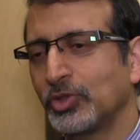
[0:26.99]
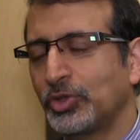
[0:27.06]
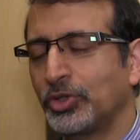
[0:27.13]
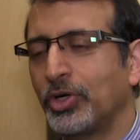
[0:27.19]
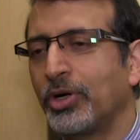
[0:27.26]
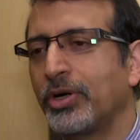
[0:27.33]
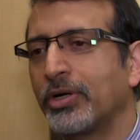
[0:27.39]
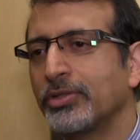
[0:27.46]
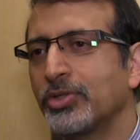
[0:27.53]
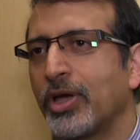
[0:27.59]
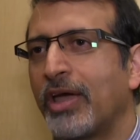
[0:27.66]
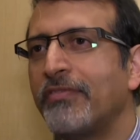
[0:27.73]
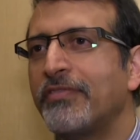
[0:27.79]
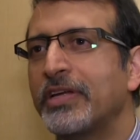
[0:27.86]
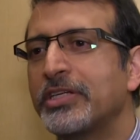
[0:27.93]
Sure. So
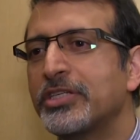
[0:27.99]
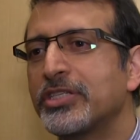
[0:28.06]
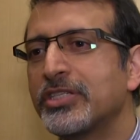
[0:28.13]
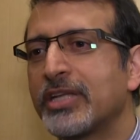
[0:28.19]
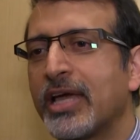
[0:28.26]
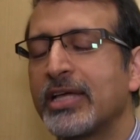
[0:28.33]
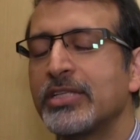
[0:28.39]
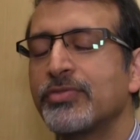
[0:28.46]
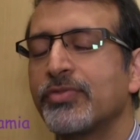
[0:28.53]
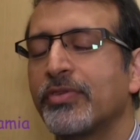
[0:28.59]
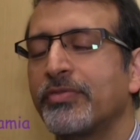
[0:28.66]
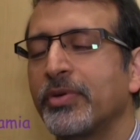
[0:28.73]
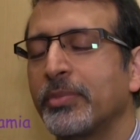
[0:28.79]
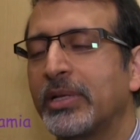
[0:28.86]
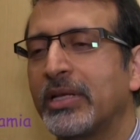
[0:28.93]
F H stands for
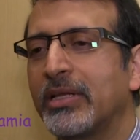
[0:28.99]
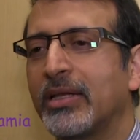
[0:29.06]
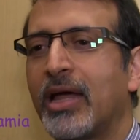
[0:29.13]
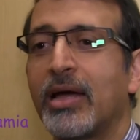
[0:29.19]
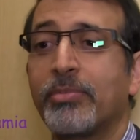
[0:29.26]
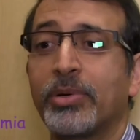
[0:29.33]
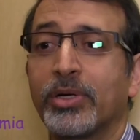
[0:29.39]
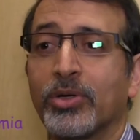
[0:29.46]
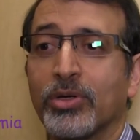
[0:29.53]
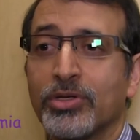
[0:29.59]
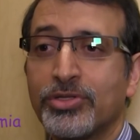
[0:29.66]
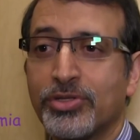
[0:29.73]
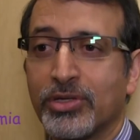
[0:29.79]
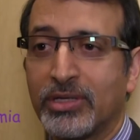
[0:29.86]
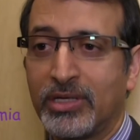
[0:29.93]
familial
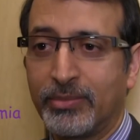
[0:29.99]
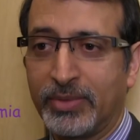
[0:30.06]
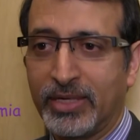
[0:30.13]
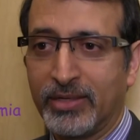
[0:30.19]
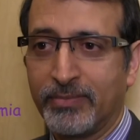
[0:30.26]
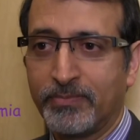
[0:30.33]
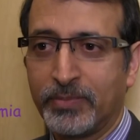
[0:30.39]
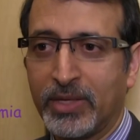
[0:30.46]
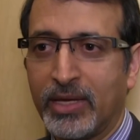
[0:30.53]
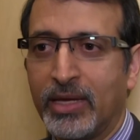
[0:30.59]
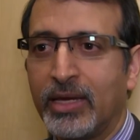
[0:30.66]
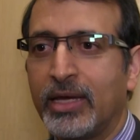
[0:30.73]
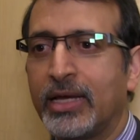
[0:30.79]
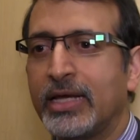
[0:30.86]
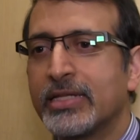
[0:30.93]

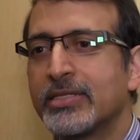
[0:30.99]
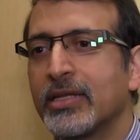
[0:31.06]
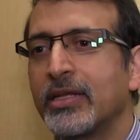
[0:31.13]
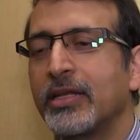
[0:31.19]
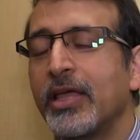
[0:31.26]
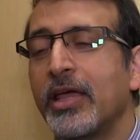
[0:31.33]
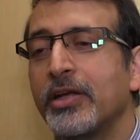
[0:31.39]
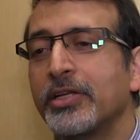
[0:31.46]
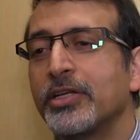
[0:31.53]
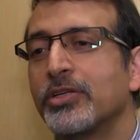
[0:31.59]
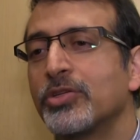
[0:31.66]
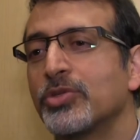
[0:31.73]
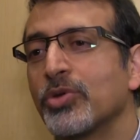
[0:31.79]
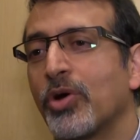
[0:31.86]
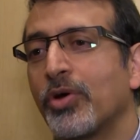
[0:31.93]
hypercholesterolemia. It's an inherited
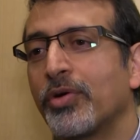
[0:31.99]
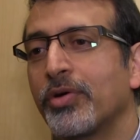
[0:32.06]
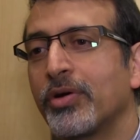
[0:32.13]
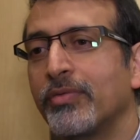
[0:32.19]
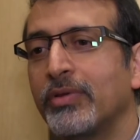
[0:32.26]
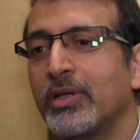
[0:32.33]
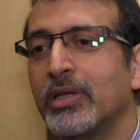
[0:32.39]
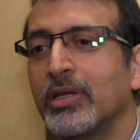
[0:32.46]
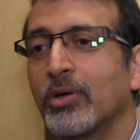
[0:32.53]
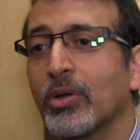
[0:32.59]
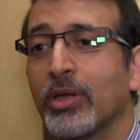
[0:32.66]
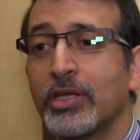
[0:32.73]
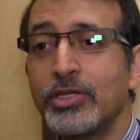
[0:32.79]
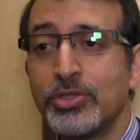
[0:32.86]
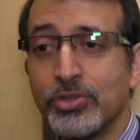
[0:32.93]
disorder of
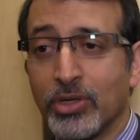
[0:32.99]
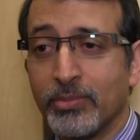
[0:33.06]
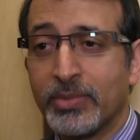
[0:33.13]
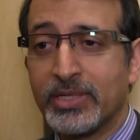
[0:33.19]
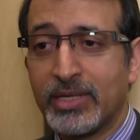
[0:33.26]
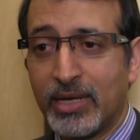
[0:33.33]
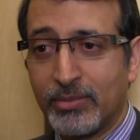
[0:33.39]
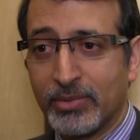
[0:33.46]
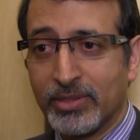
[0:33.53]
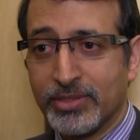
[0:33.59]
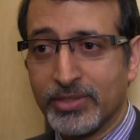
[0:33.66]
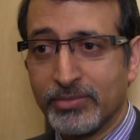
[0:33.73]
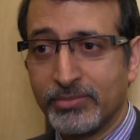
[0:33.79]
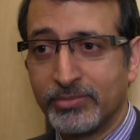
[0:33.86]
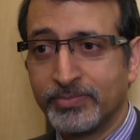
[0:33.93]
cholesterol
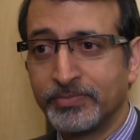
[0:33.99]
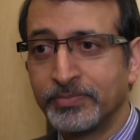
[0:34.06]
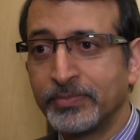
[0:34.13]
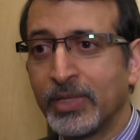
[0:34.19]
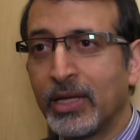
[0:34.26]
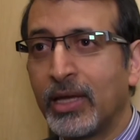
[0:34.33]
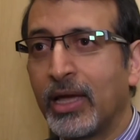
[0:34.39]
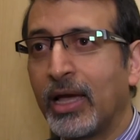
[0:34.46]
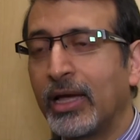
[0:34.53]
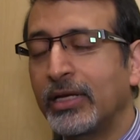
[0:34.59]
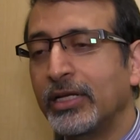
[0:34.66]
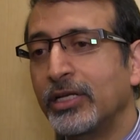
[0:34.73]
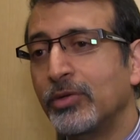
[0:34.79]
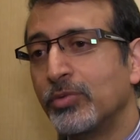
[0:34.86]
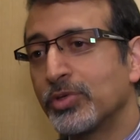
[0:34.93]
metabolism, and
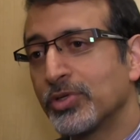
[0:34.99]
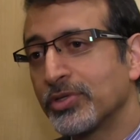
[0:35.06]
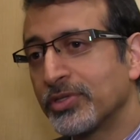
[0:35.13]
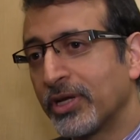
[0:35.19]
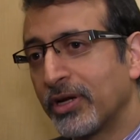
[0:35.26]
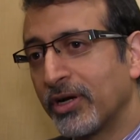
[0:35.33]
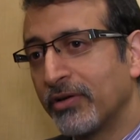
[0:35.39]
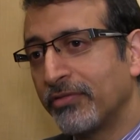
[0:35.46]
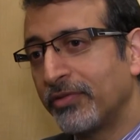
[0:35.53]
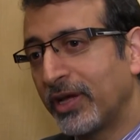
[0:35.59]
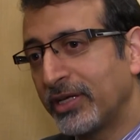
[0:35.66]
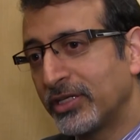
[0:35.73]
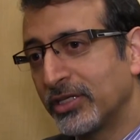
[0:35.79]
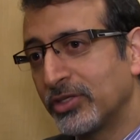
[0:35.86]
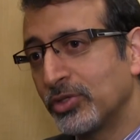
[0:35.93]
individuals that are
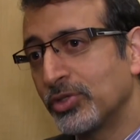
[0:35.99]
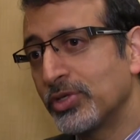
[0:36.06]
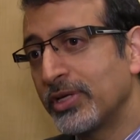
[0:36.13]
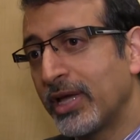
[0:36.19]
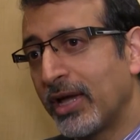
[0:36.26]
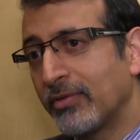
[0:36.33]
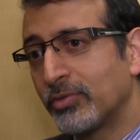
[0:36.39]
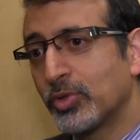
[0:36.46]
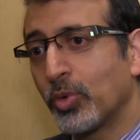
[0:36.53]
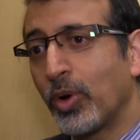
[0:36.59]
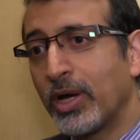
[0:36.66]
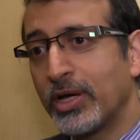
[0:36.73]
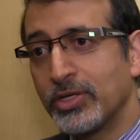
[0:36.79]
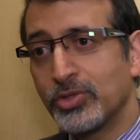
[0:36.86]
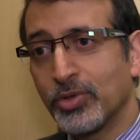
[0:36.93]
affected usually have
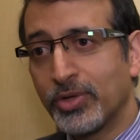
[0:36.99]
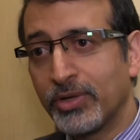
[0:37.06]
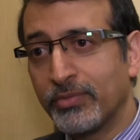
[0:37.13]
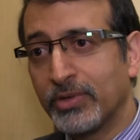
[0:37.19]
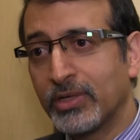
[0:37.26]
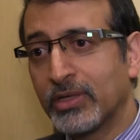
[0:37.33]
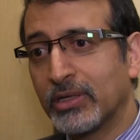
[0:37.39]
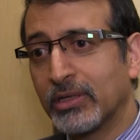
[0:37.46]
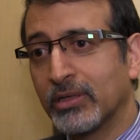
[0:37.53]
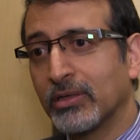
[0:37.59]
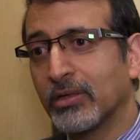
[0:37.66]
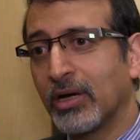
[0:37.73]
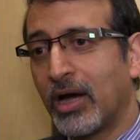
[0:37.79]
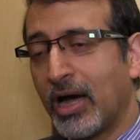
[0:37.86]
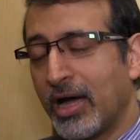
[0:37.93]
twice or even
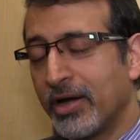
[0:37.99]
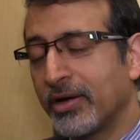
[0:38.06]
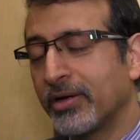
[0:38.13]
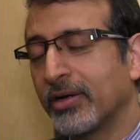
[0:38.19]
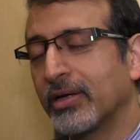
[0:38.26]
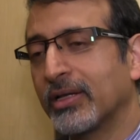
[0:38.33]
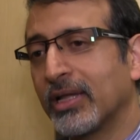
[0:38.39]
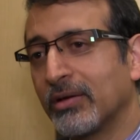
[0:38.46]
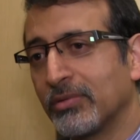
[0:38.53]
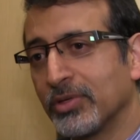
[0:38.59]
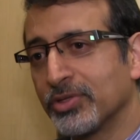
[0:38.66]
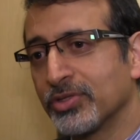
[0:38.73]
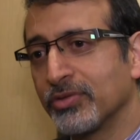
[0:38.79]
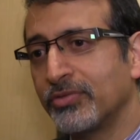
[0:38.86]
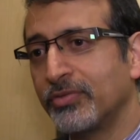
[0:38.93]
higher
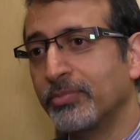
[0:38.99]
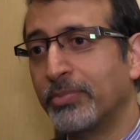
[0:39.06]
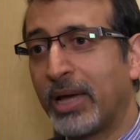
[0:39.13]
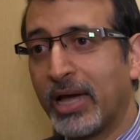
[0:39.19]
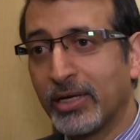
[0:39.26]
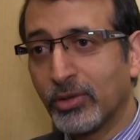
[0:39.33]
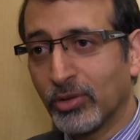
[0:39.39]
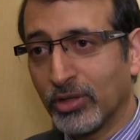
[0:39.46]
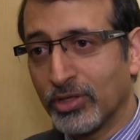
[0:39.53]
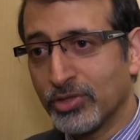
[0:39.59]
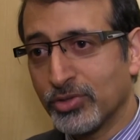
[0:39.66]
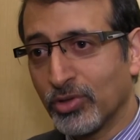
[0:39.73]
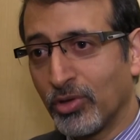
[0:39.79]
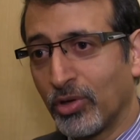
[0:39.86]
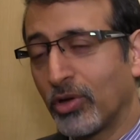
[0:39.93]
levels of bad
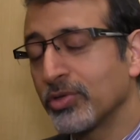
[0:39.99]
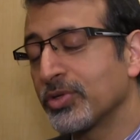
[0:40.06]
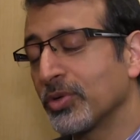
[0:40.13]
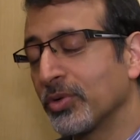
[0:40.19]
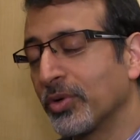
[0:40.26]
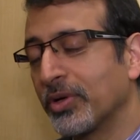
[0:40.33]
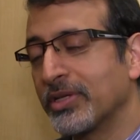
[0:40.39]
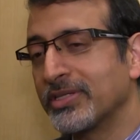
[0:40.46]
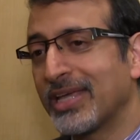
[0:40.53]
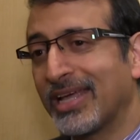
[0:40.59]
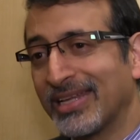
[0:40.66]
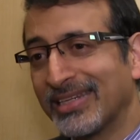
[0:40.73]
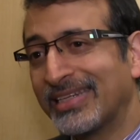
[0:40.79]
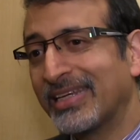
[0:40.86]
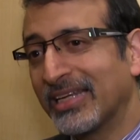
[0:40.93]
cholesterol, also known as
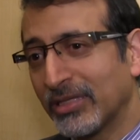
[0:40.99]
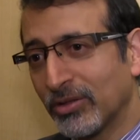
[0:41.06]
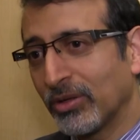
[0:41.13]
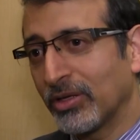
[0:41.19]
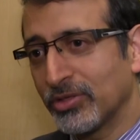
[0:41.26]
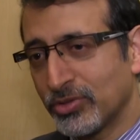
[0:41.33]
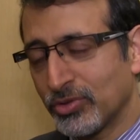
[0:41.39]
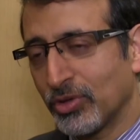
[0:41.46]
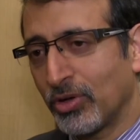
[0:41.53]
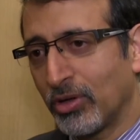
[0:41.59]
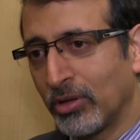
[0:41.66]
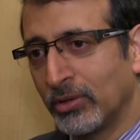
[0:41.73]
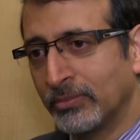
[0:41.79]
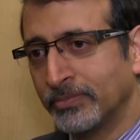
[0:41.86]
L D L cholesterol.